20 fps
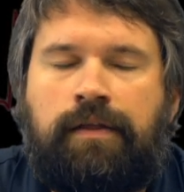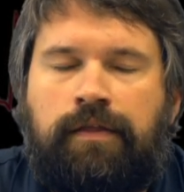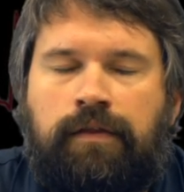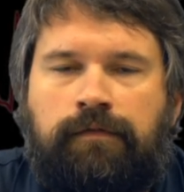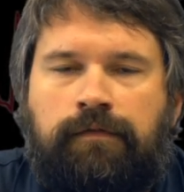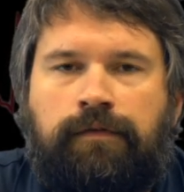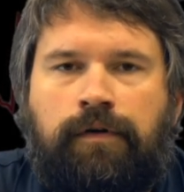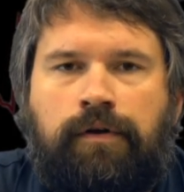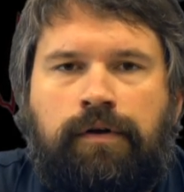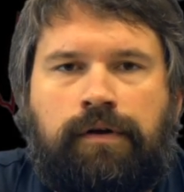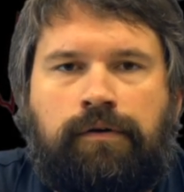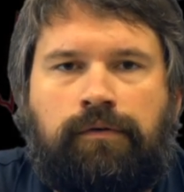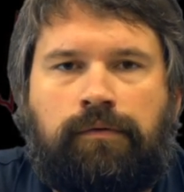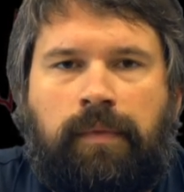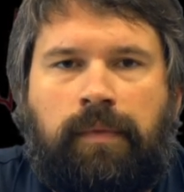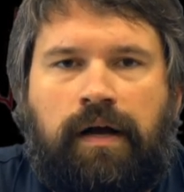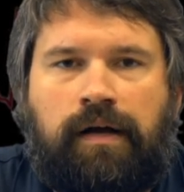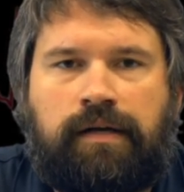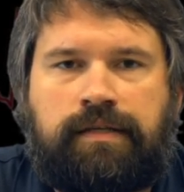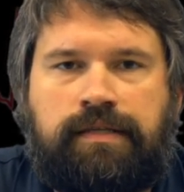The vertical
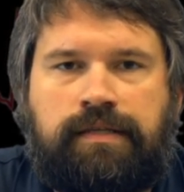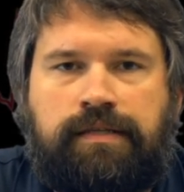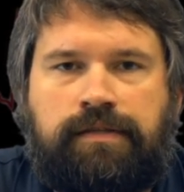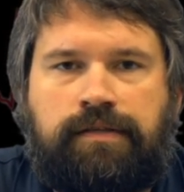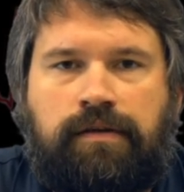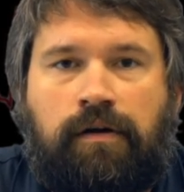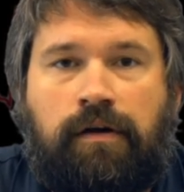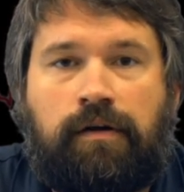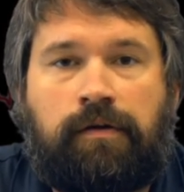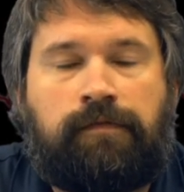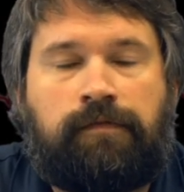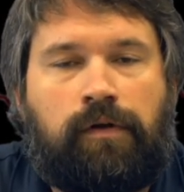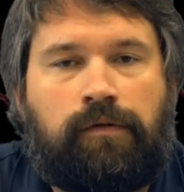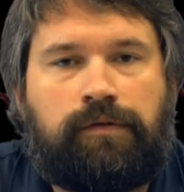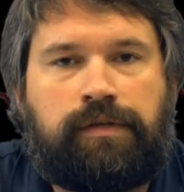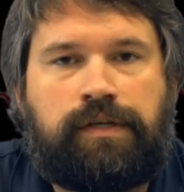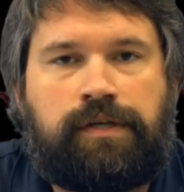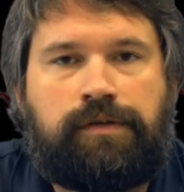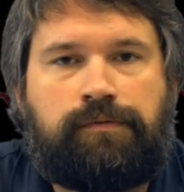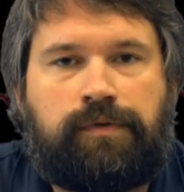boxes are
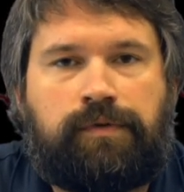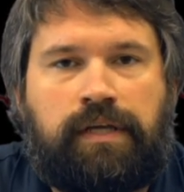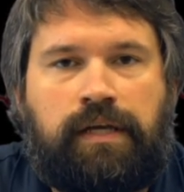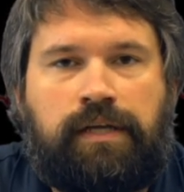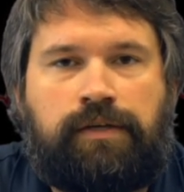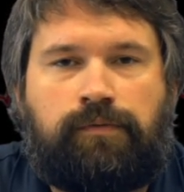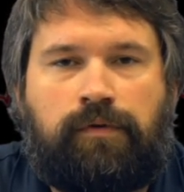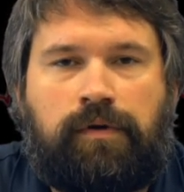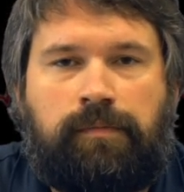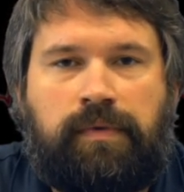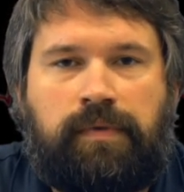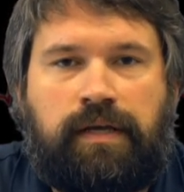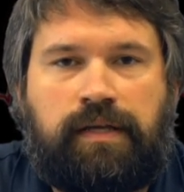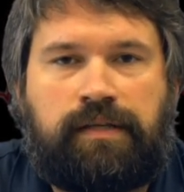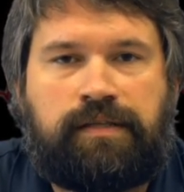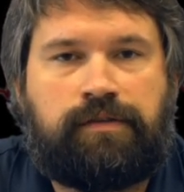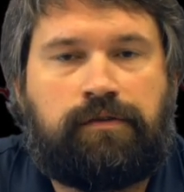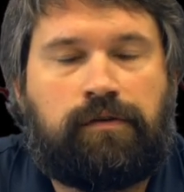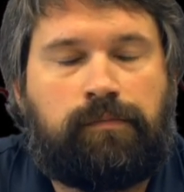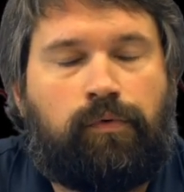voltage, with each one being
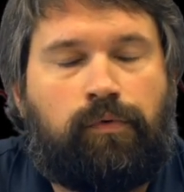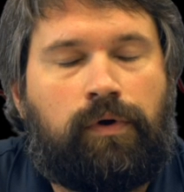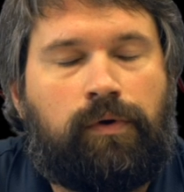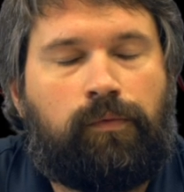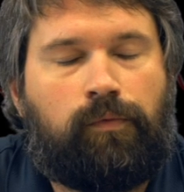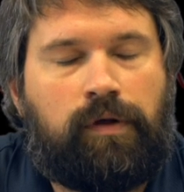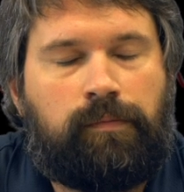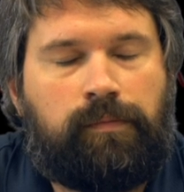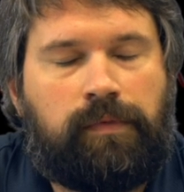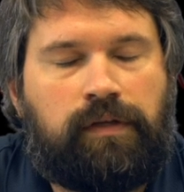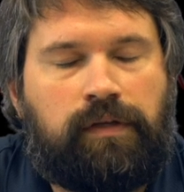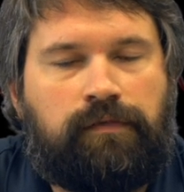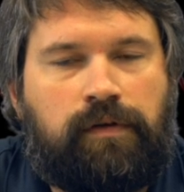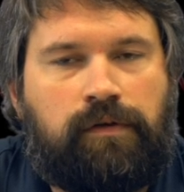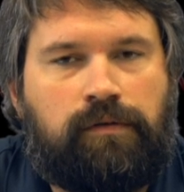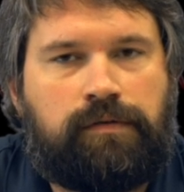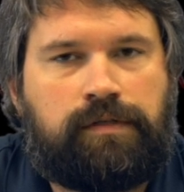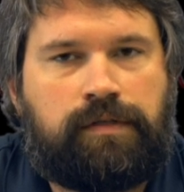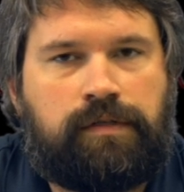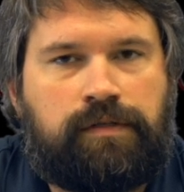0.1
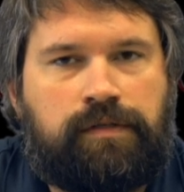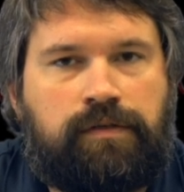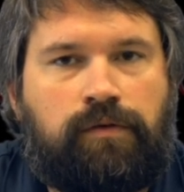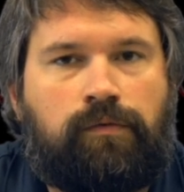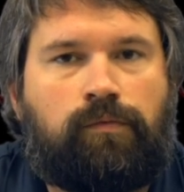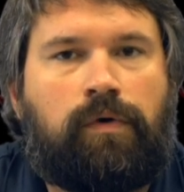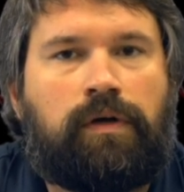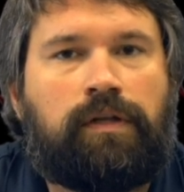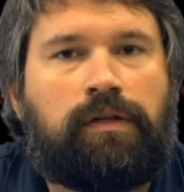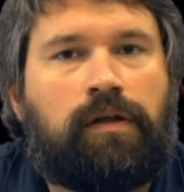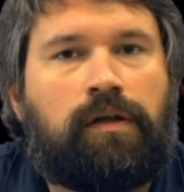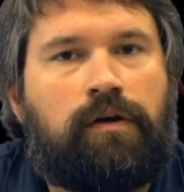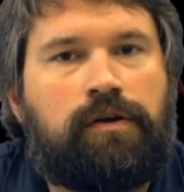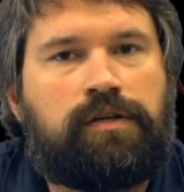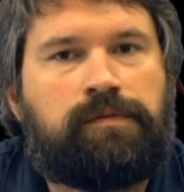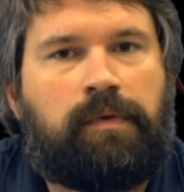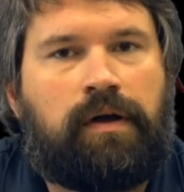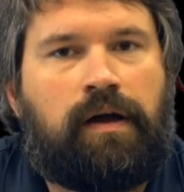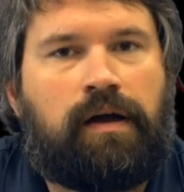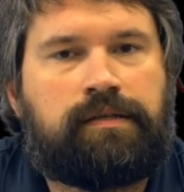millivolts, so one
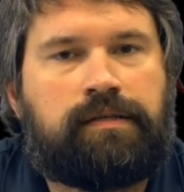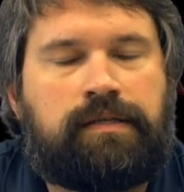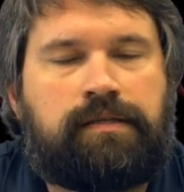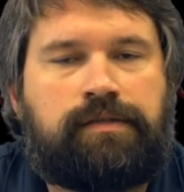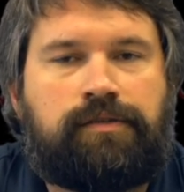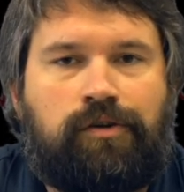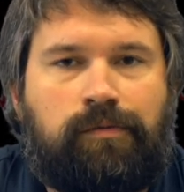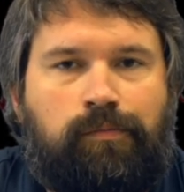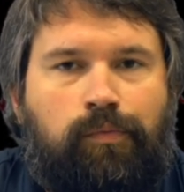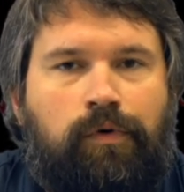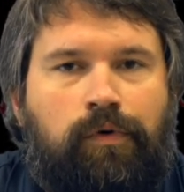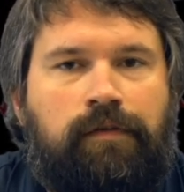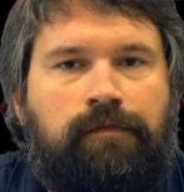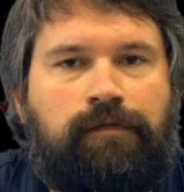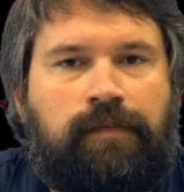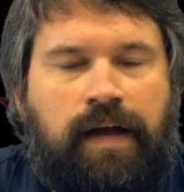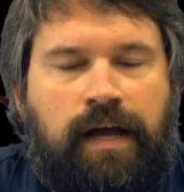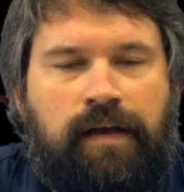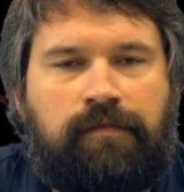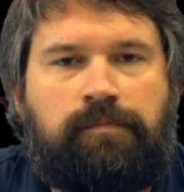large box is 0.5
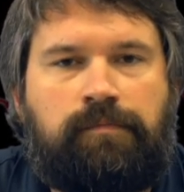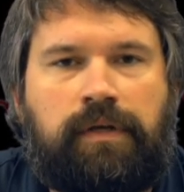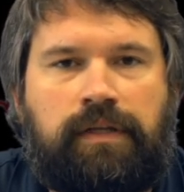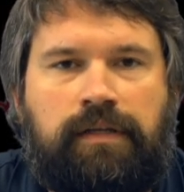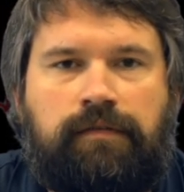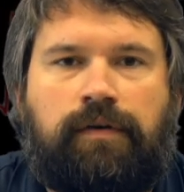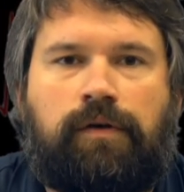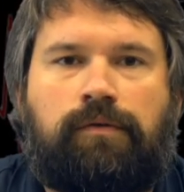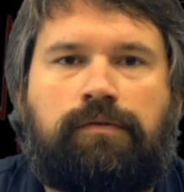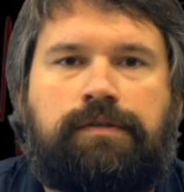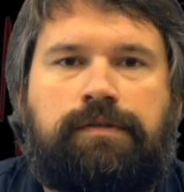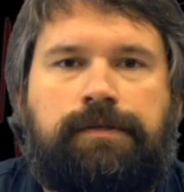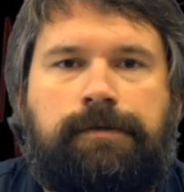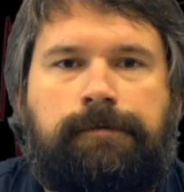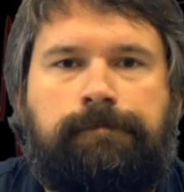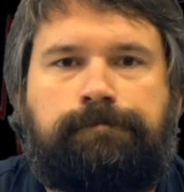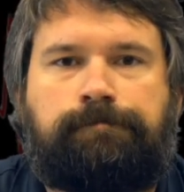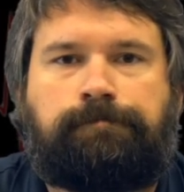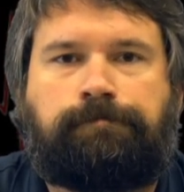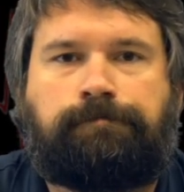millivolts.